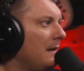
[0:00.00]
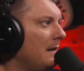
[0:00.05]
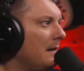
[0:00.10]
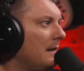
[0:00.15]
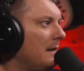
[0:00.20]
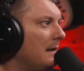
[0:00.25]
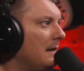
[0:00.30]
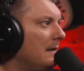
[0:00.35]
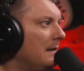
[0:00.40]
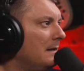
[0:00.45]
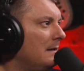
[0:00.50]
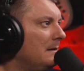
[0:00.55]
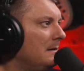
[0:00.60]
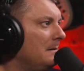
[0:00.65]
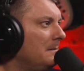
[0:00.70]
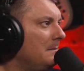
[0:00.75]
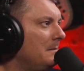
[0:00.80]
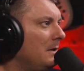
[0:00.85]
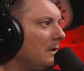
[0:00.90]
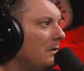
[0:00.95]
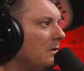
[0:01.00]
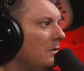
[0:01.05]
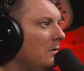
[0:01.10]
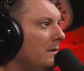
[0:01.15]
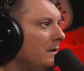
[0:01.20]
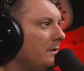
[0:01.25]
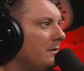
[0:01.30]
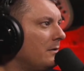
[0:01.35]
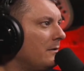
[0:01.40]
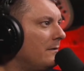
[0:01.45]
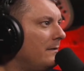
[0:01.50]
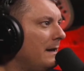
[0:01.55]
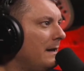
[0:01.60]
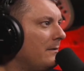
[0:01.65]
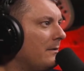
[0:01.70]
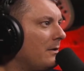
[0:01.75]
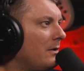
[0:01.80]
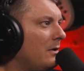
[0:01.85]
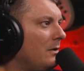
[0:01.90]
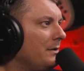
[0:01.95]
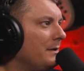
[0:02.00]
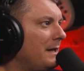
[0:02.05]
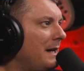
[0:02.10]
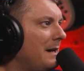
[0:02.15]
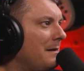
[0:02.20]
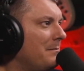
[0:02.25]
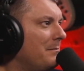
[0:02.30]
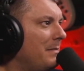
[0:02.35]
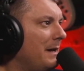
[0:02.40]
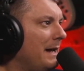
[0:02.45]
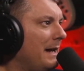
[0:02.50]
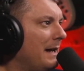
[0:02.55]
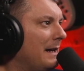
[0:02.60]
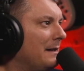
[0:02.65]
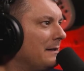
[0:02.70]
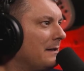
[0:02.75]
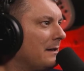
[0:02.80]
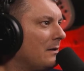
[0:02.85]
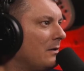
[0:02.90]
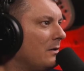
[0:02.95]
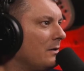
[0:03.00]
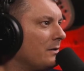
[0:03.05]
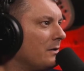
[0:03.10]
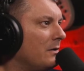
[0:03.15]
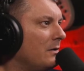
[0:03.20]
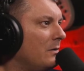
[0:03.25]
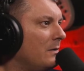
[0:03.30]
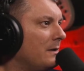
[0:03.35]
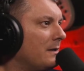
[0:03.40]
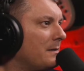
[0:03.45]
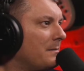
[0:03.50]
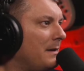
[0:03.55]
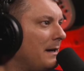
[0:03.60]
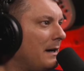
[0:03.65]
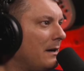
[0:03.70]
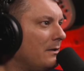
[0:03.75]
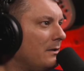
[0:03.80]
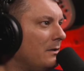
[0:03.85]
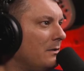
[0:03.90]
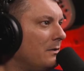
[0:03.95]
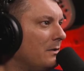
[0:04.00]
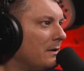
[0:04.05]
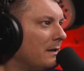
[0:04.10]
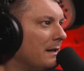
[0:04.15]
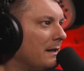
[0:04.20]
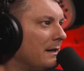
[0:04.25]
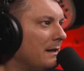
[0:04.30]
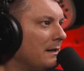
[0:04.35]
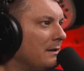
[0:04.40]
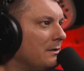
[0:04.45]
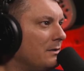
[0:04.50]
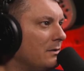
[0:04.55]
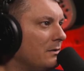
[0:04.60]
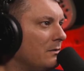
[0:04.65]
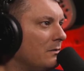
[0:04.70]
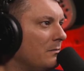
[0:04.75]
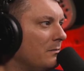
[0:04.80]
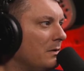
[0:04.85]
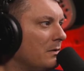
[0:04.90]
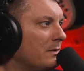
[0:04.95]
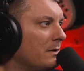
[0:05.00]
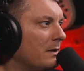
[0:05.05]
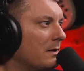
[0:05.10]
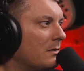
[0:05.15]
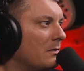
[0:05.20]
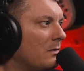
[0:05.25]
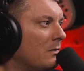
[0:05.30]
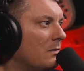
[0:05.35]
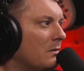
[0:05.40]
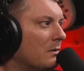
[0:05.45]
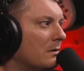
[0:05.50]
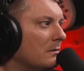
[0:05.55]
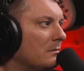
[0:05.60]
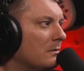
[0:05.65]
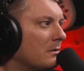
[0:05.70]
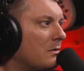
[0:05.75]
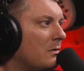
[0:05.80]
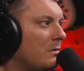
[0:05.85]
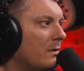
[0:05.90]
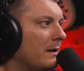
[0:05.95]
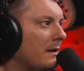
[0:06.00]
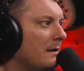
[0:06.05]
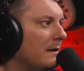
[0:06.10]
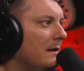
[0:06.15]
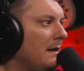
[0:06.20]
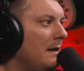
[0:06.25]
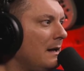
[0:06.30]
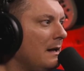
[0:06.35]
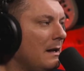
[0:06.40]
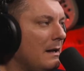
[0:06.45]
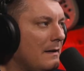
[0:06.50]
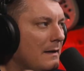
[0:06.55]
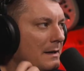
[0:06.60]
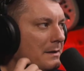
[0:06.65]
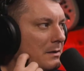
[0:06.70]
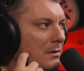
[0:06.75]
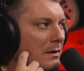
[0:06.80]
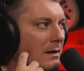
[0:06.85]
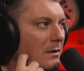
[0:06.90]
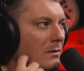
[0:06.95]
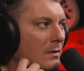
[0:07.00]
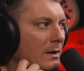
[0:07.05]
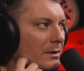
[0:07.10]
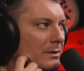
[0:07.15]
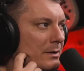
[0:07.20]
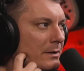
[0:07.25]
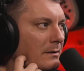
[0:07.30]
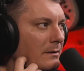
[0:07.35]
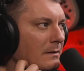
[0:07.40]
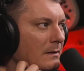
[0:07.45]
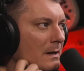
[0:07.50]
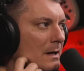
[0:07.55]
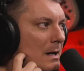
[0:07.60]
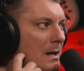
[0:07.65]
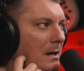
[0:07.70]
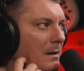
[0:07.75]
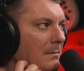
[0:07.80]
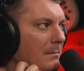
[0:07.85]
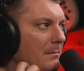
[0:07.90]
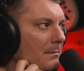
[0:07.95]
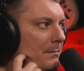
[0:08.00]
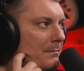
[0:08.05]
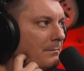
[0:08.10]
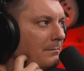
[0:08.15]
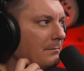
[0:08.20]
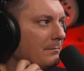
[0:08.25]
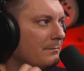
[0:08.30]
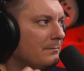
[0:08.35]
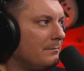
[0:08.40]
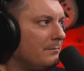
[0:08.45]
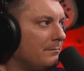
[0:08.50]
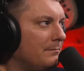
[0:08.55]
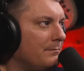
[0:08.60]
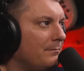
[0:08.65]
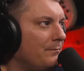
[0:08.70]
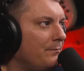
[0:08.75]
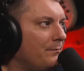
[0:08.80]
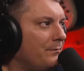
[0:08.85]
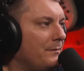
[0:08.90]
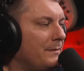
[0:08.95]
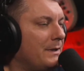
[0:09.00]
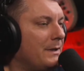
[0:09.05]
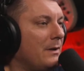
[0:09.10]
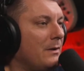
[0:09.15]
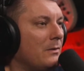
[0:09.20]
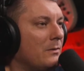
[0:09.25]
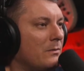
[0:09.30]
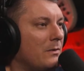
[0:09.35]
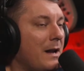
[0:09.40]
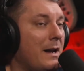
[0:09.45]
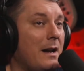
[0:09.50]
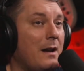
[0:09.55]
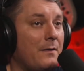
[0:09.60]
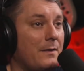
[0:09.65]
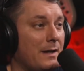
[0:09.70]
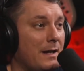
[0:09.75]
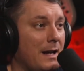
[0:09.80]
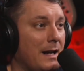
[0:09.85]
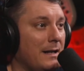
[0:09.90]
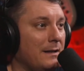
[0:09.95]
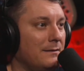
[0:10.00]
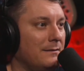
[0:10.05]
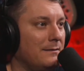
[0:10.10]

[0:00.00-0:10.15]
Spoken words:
Who is your favorite all-time band, and also who inspired you to get into music or recording? That's a great question. So right out of the gate,